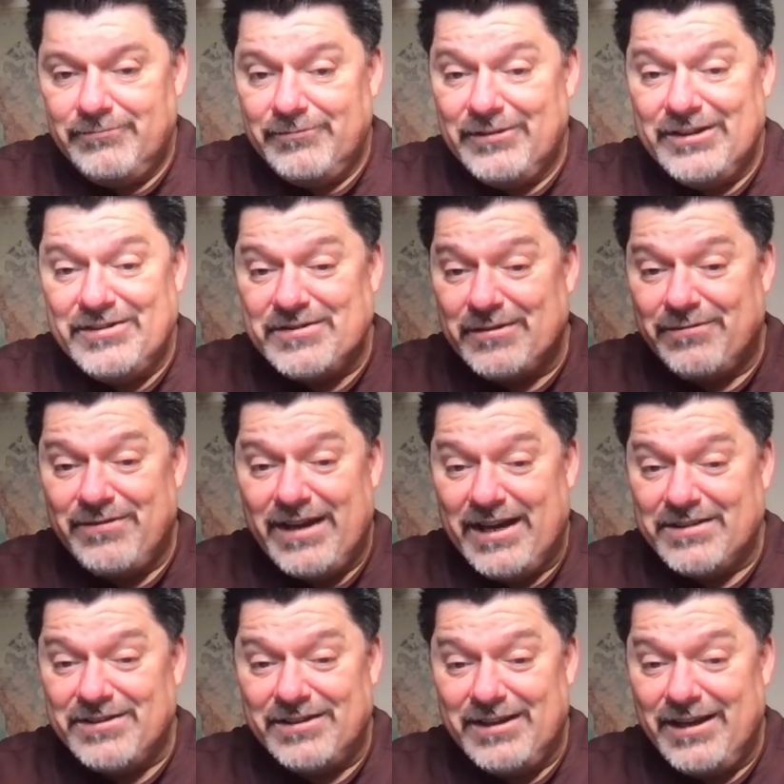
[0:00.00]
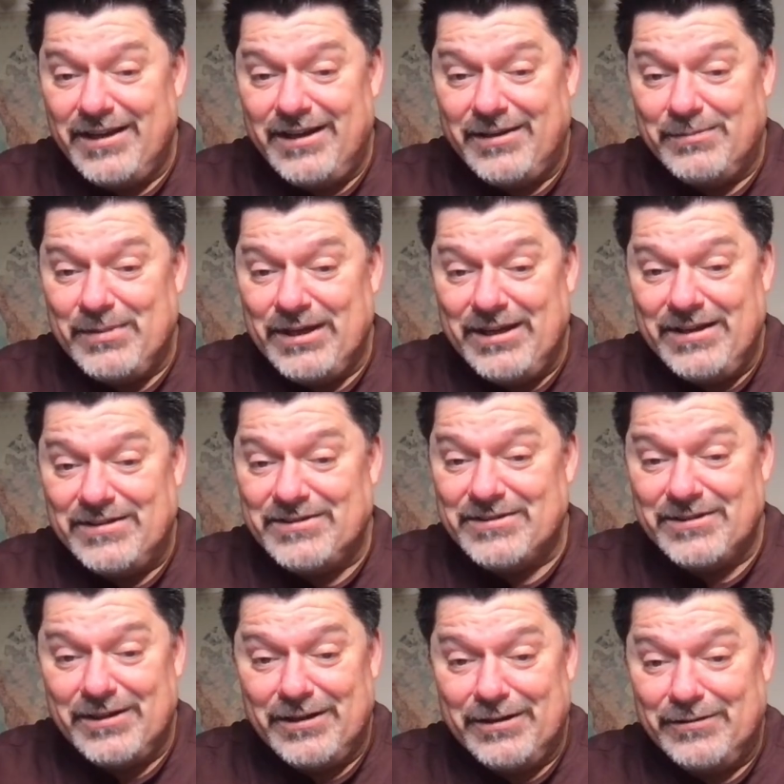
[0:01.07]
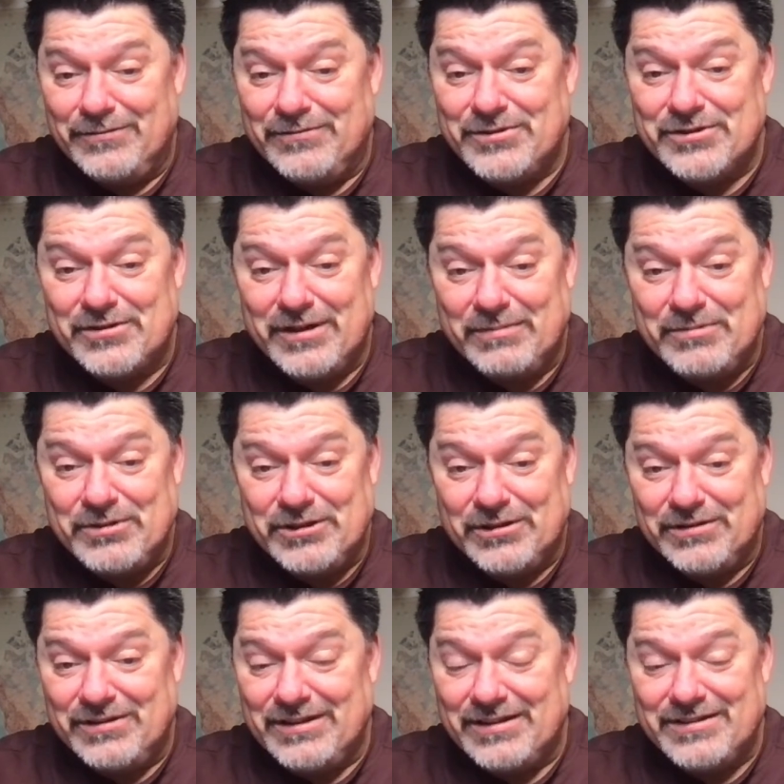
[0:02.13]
This is a fascinating piece of scripture,